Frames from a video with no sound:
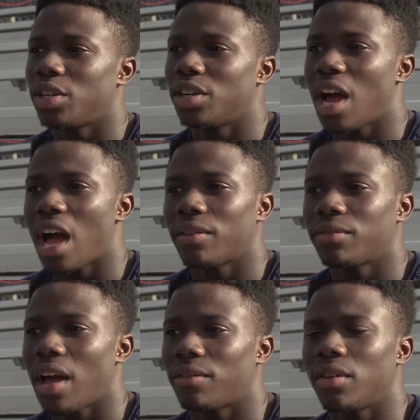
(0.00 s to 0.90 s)
year, I've,
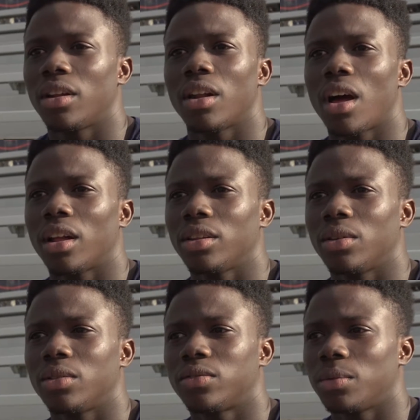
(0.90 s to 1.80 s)
I've learned a lot, you
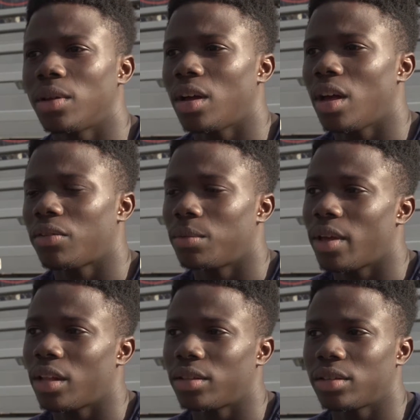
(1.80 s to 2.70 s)
know, from the, from the
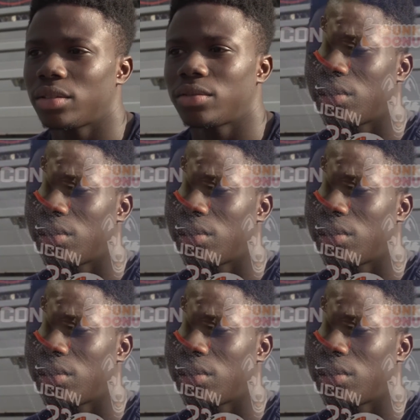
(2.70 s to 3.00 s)
elders,